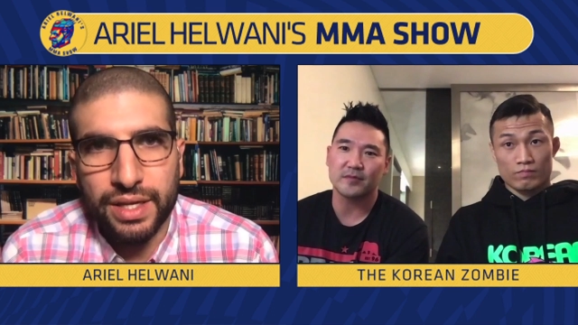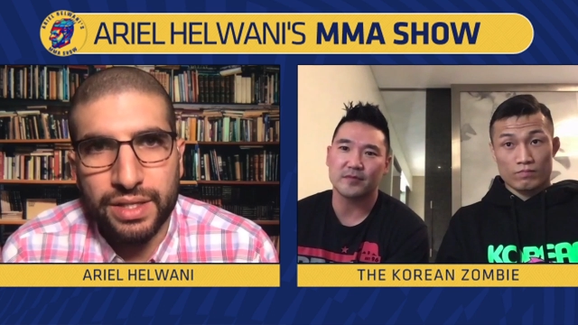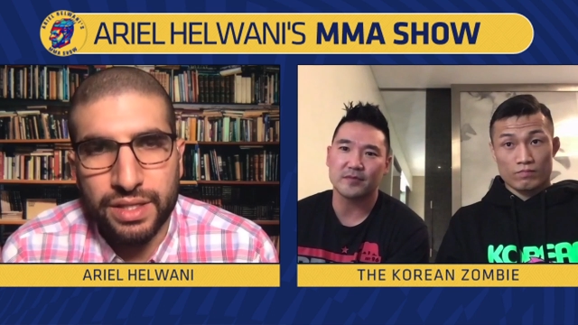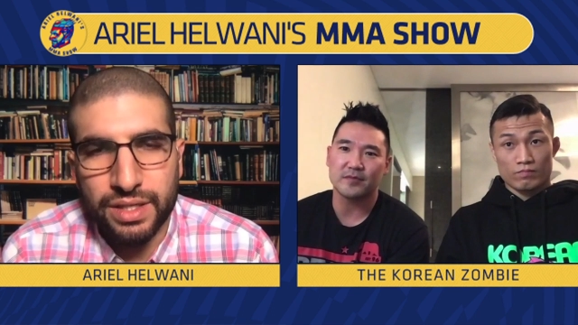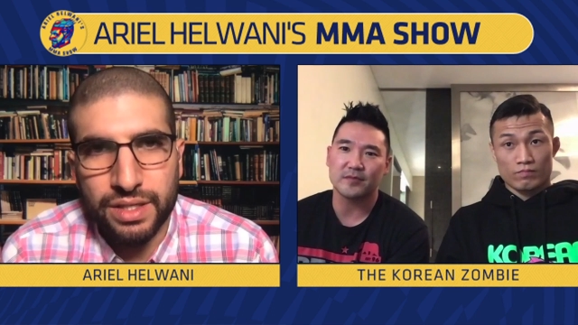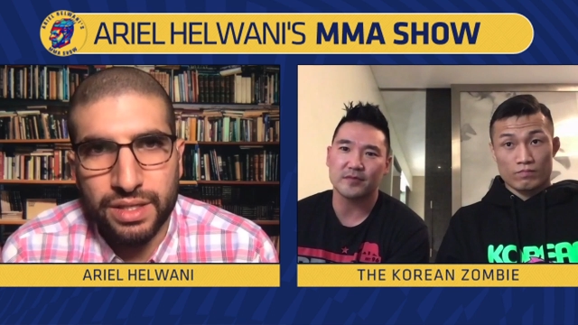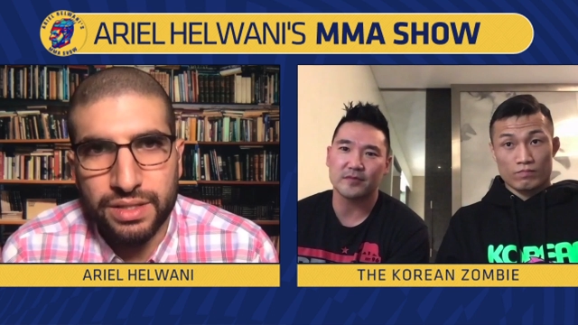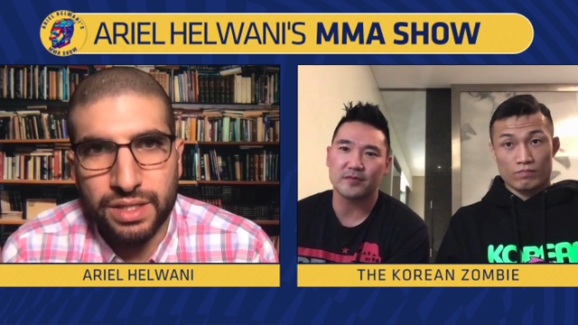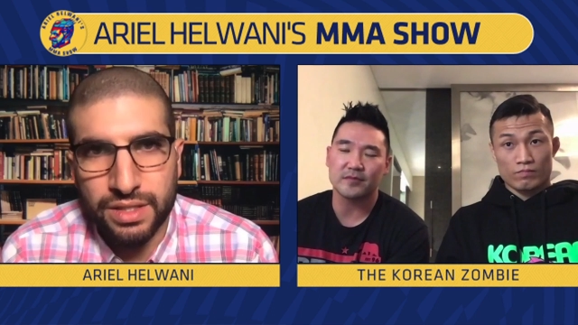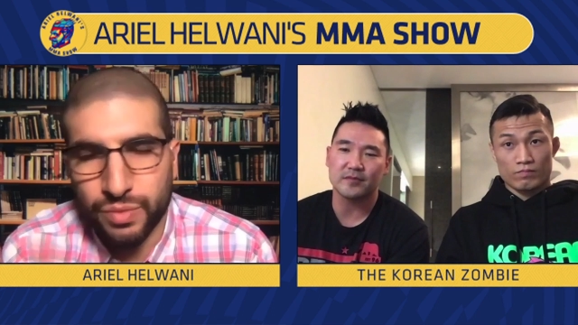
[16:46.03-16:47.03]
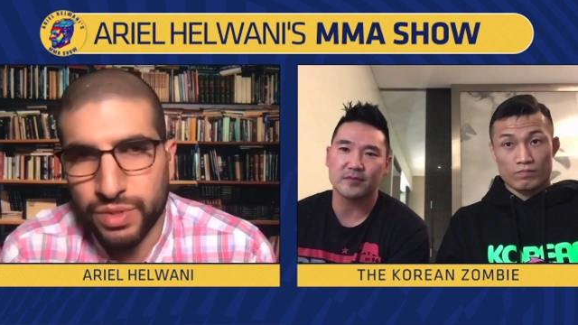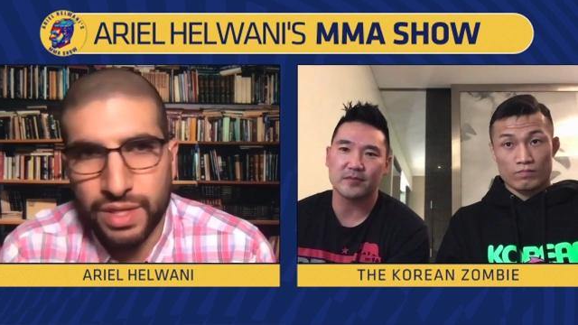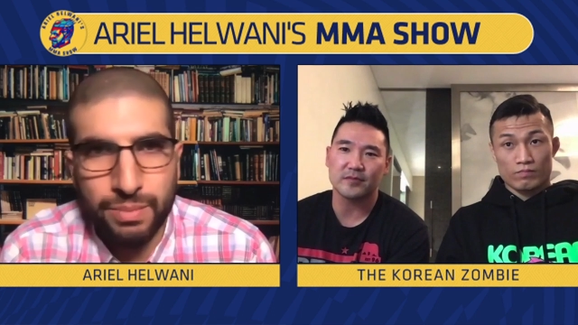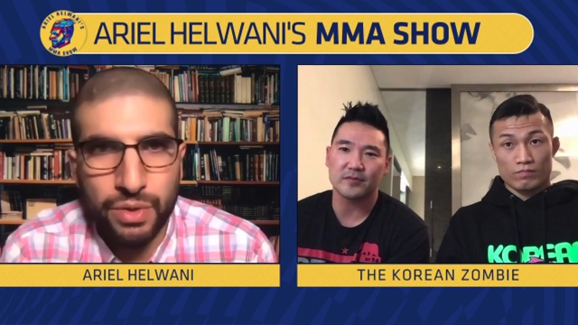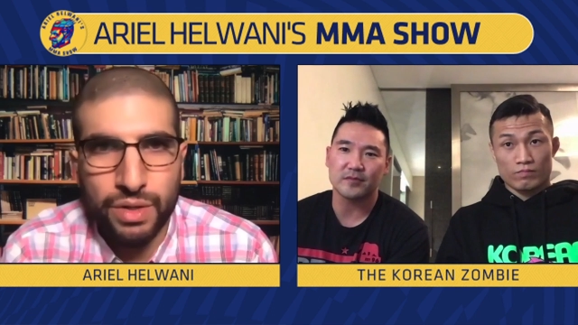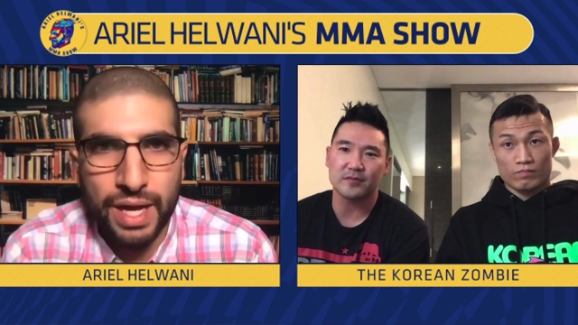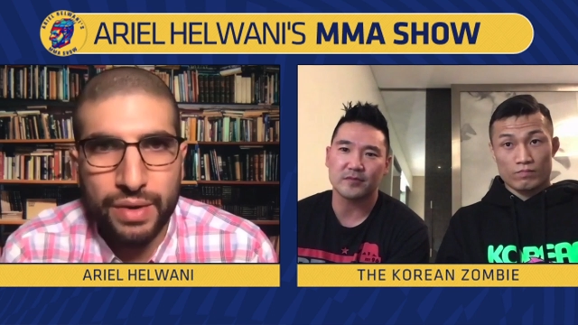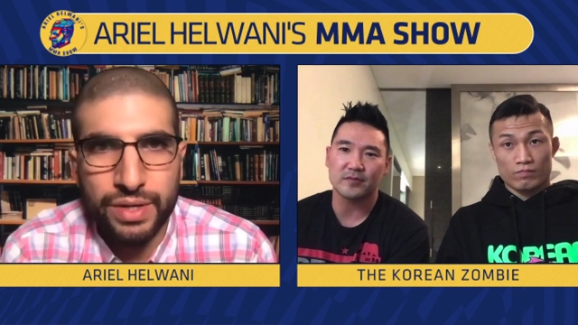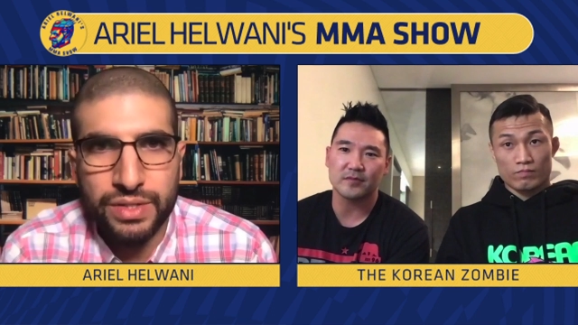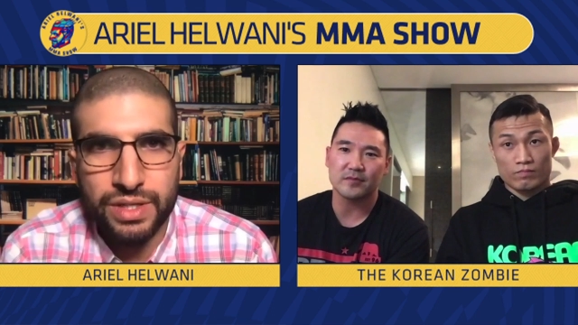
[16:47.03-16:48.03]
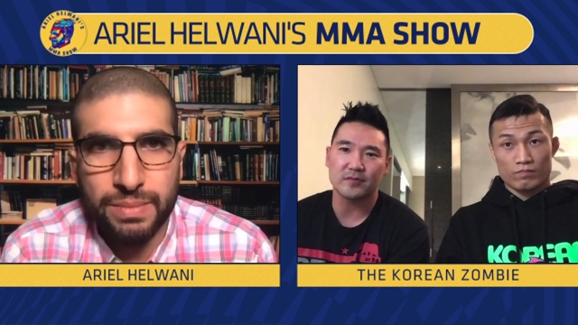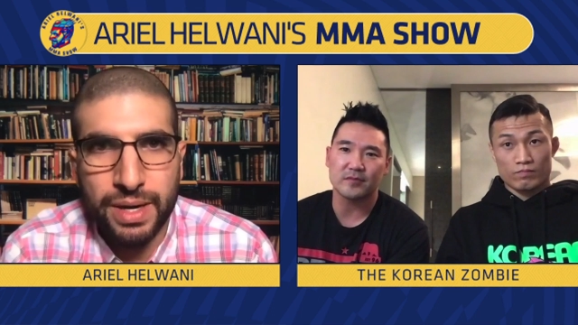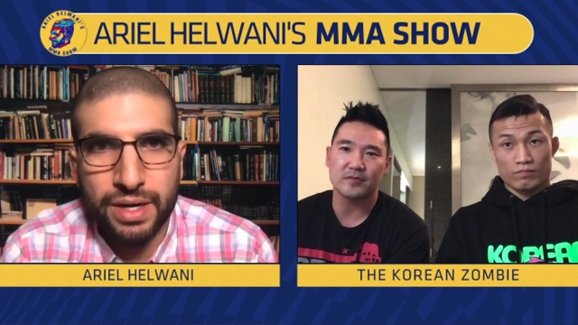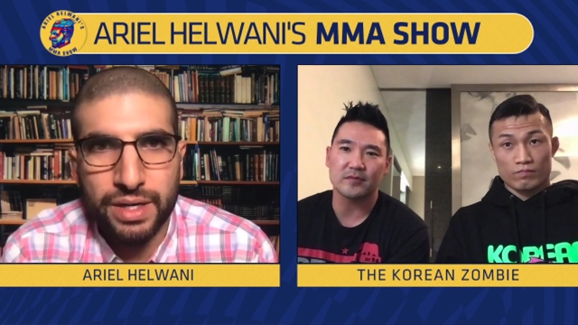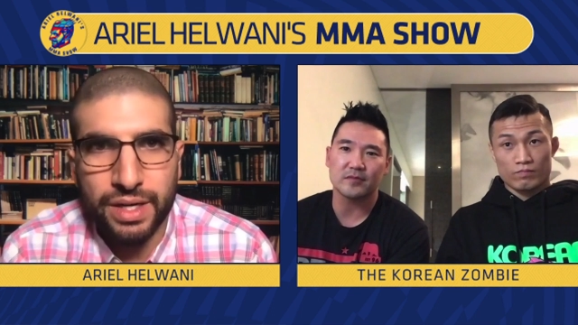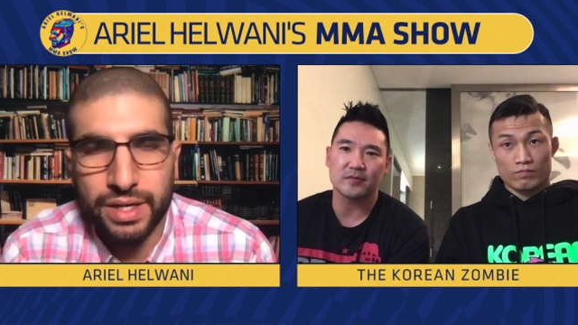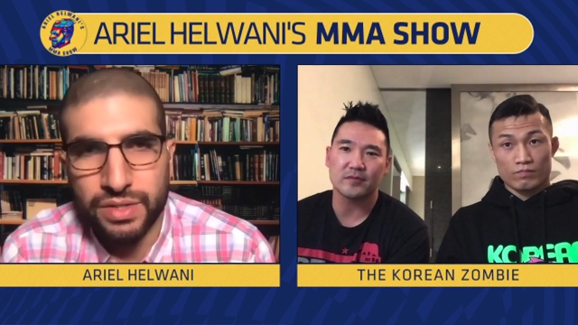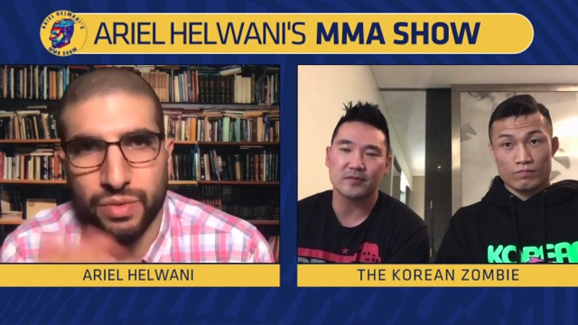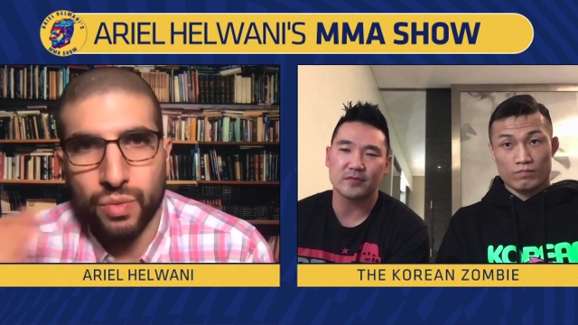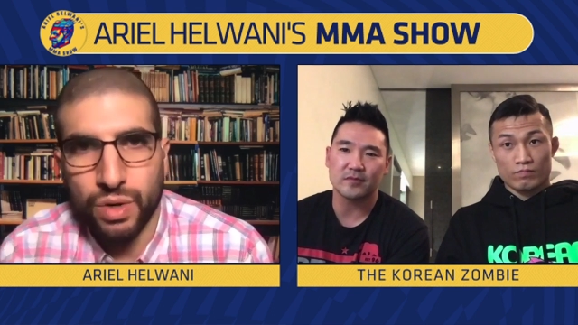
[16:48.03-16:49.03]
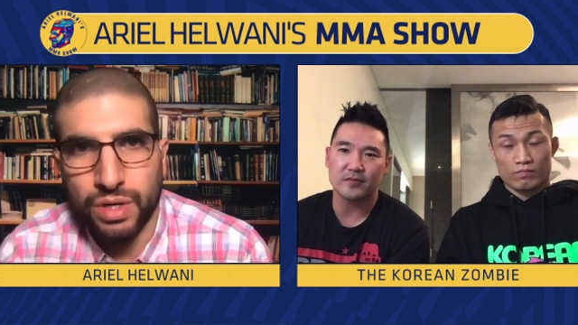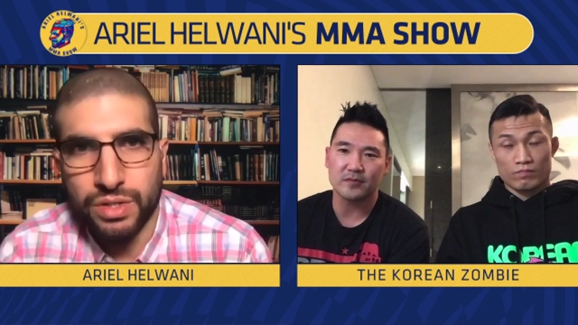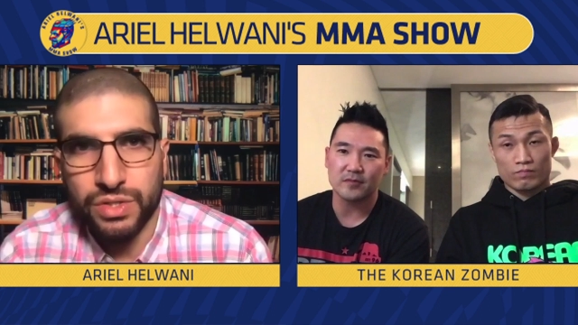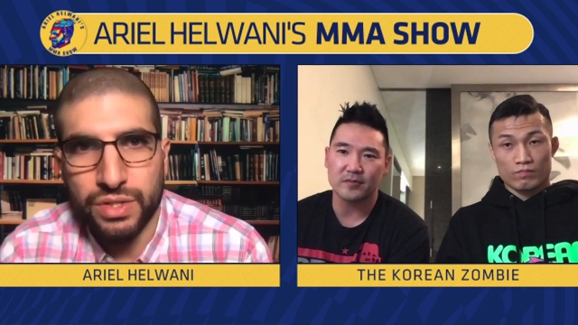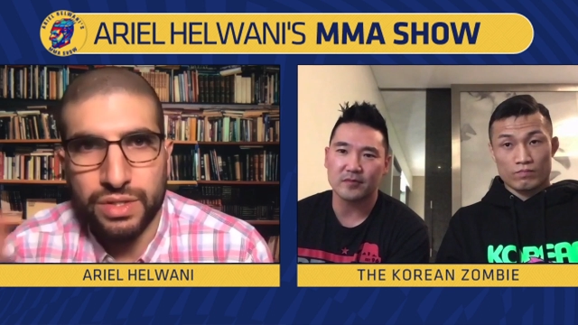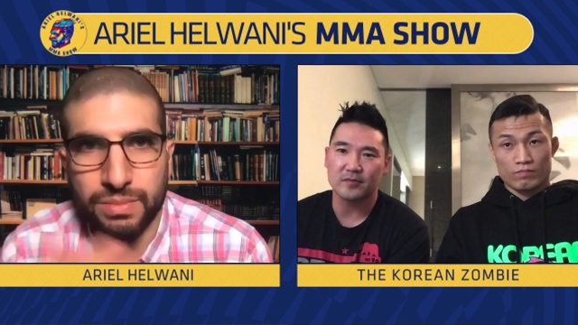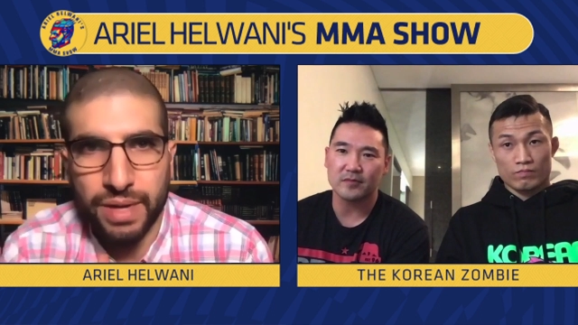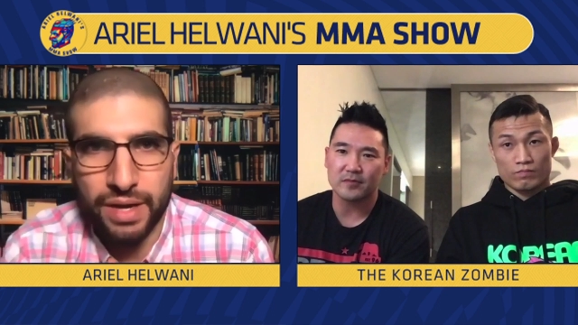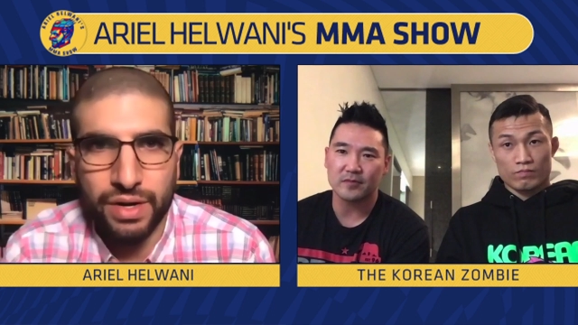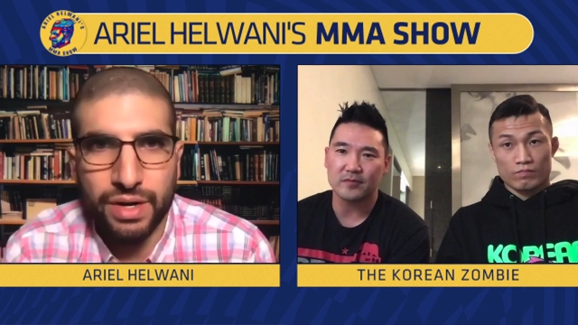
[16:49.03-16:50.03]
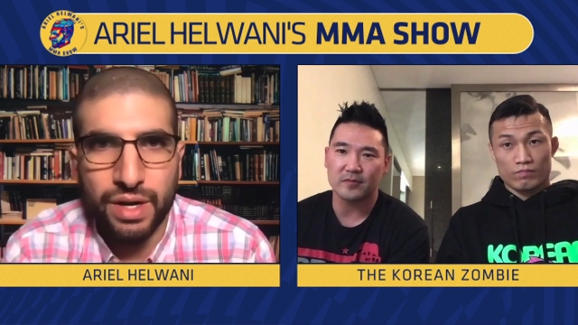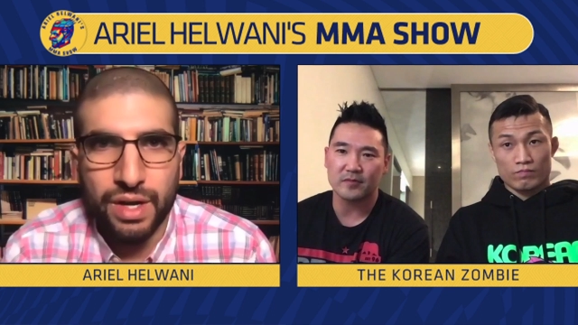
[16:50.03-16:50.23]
Speaker 1: It, it, does it resemble how it is in America? Is it worse? Is it better?